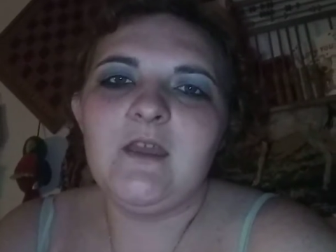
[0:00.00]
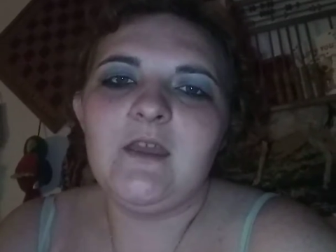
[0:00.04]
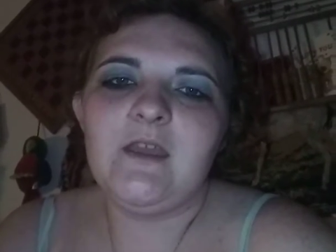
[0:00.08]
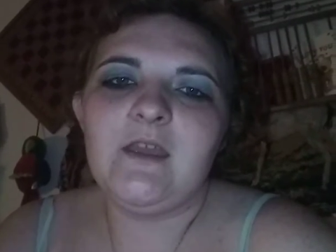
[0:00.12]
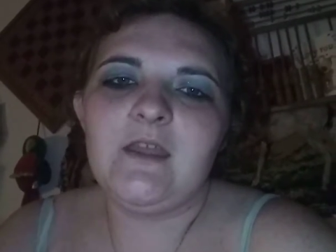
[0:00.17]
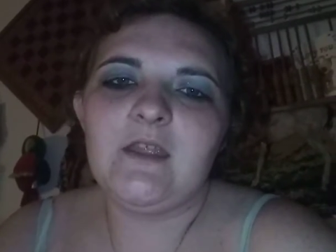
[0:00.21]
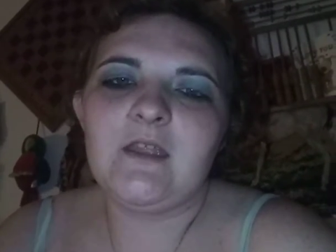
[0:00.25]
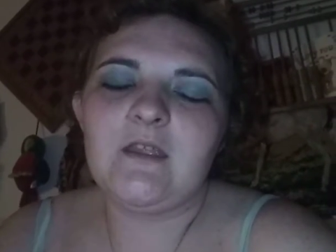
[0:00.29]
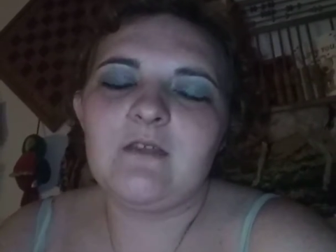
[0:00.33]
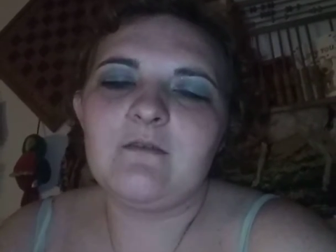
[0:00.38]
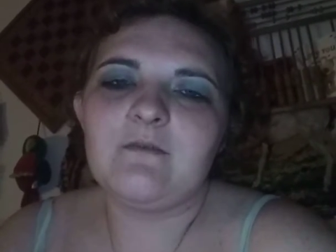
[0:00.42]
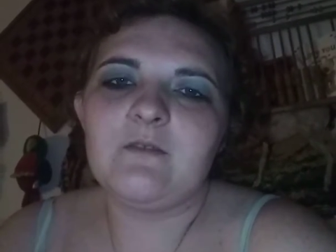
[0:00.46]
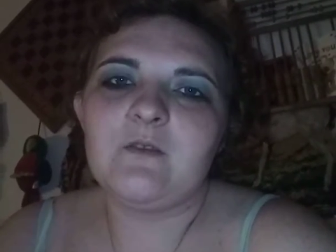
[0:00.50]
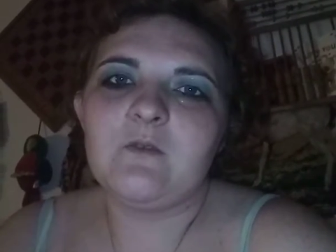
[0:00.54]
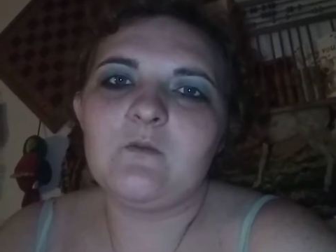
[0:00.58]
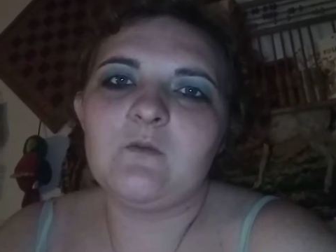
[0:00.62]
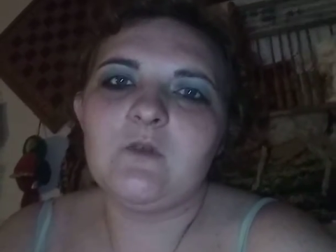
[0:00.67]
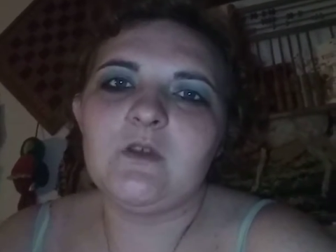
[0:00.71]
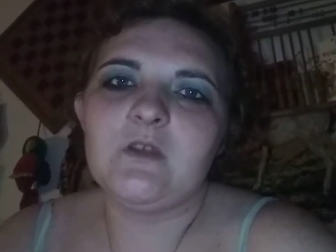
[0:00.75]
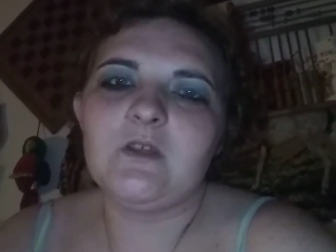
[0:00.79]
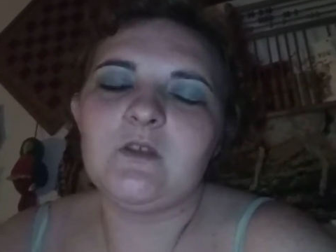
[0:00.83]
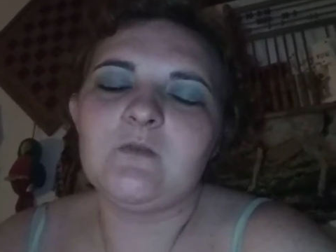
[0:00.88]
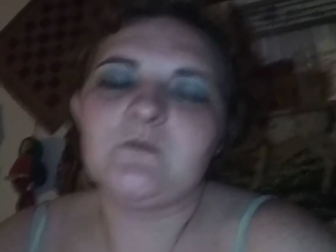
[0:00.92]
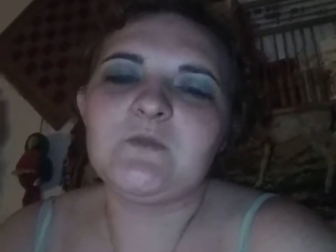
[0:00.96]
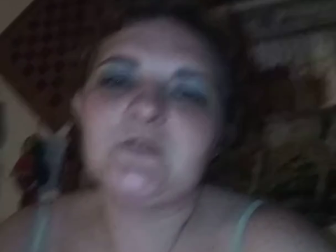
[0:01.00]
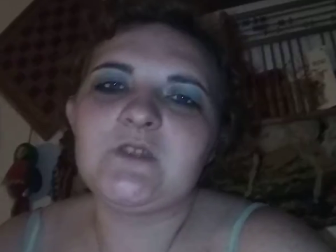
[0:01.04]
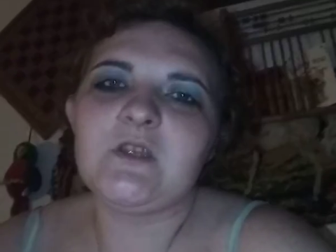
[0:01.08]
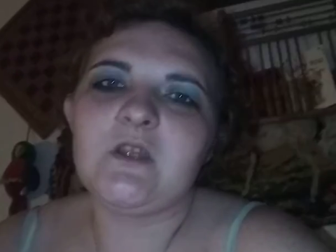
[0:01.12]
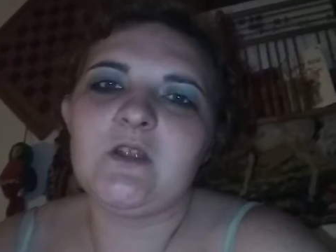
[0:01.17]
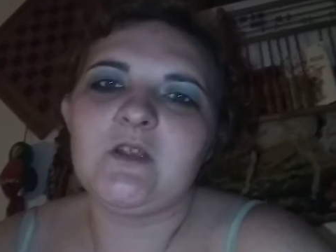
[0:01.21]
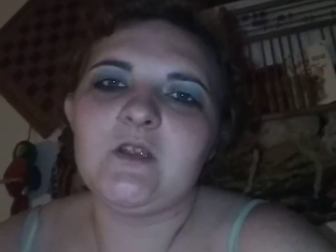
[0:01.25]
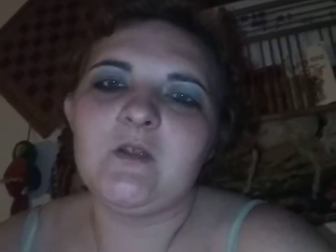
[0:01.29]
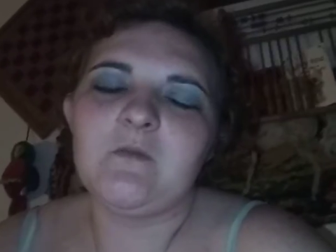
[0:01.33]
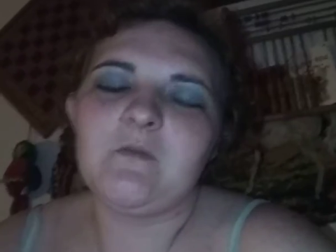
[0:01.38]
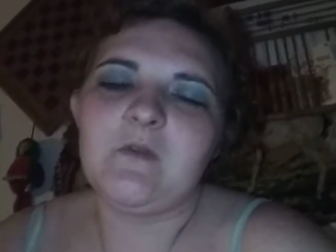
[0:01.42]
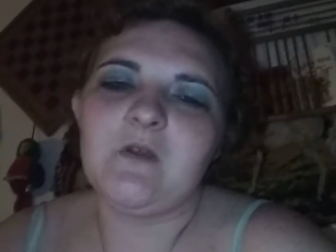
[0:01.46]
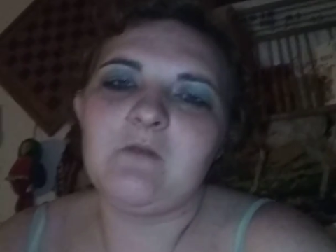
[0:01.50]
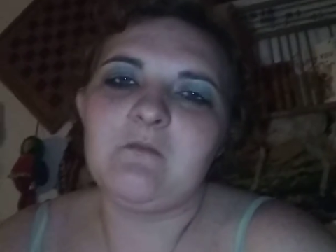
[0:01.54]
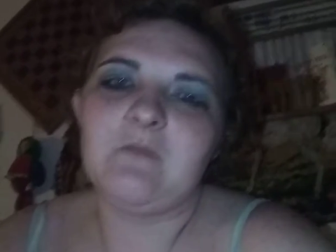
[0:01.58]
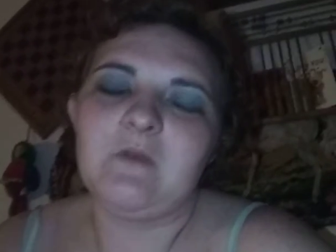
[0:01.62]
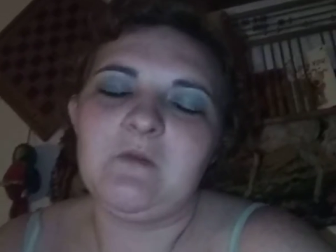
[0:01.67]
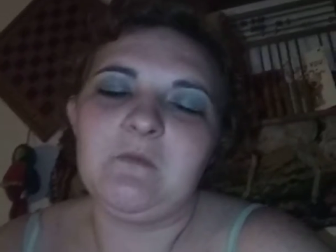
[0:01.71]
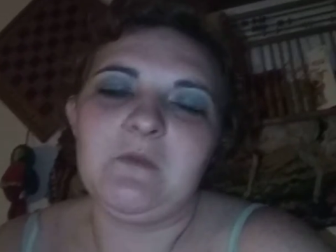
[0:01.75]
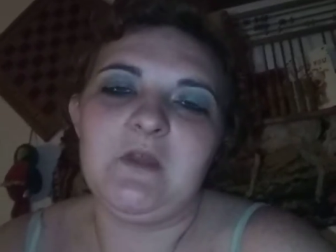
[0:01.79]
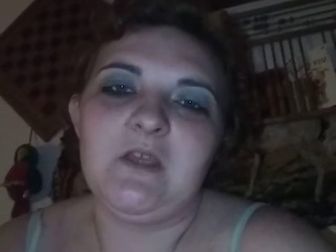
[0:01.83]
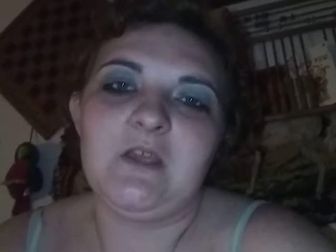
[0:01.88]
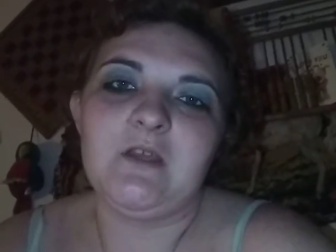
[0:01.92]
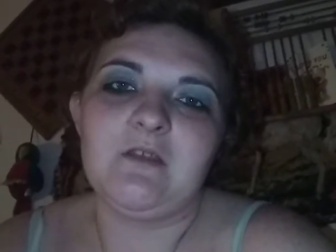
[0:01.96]
Hey everyone, I'm sorry about
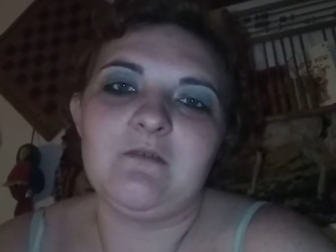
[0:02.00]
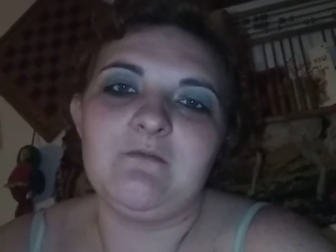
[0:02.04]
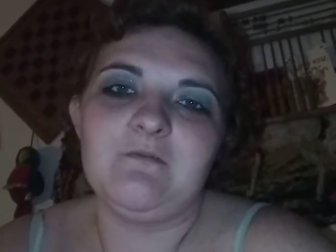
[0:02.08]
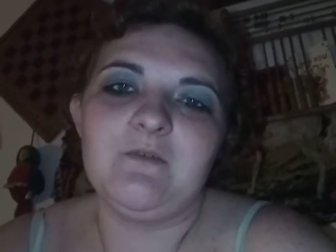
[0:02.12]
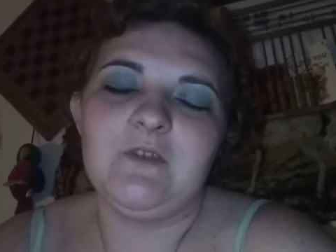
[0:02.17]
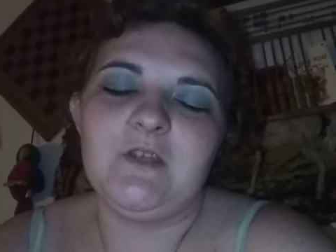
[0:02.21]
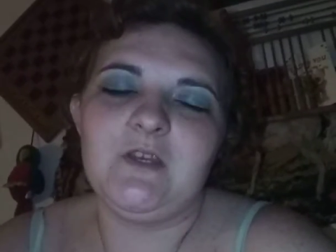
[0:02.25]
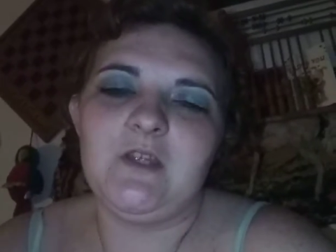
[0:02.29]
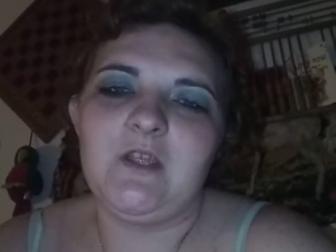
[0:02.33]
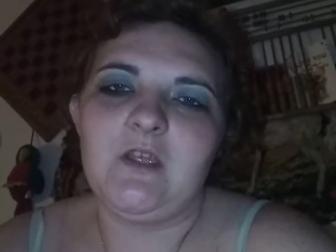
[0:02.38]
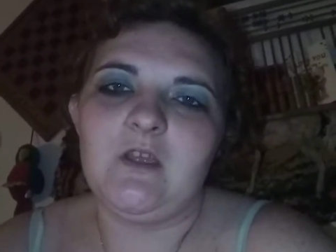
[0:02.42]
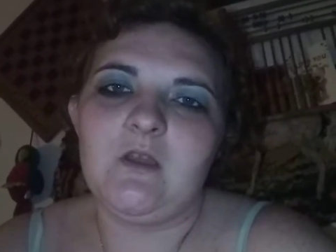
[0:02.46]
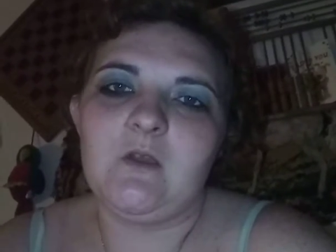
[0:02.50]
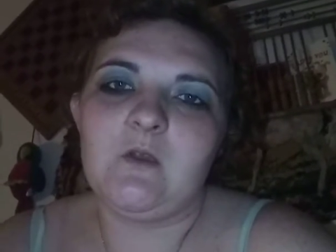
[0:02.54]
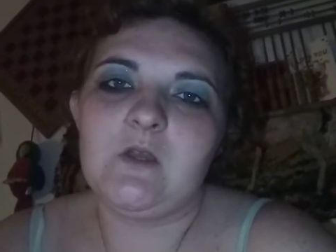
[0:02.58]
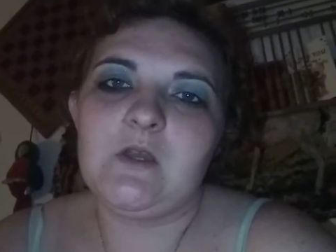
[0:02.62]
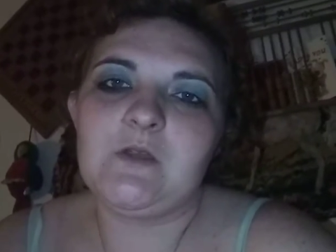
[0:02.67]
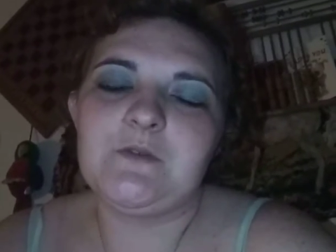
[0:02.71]
my makeup video.